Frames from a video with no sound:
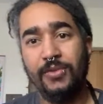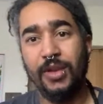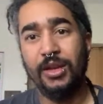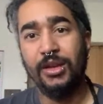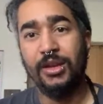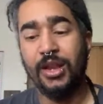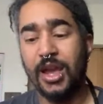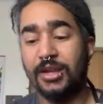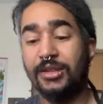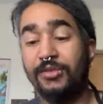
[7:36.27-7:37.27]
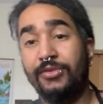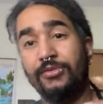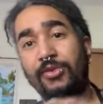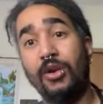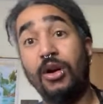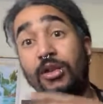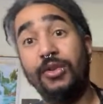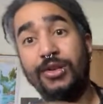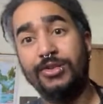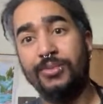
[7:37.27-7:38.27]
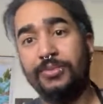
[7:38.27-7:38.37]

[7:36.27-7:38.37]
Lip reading: like connective for all of us,